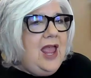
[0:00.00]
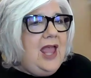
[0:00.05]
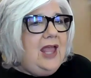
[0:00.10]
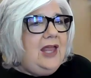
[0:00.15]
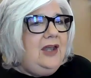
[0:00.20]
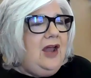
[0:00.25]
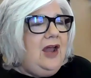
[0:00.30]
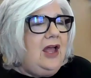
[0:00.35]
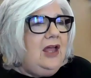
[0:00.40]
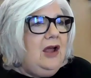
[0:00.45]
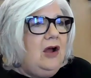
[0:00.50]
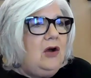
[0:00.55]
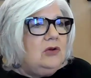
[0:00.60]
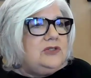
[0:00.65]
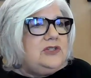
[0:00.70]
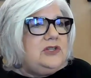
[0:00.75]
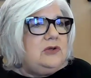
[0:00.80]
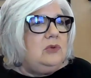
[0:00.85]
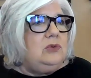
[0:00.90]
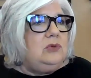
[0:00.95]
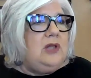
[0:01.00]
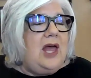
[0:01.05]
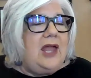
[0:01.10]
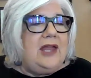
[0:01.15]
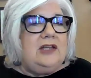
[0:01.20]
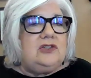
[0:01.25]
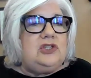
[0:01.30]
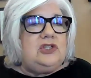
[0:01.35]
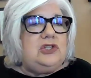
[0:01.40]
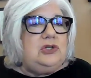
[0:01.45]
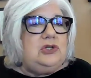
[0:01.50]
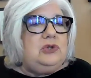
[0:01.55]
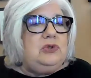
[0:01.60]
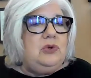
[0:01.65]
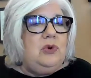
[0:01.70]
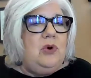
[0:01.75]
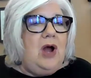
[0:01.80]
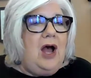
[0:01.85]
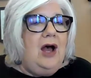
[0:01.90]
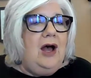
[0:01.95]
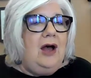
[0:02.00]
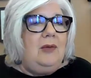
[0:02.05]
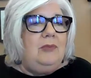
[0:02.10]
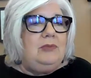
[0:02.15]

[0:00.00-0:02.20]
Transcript: And I also like to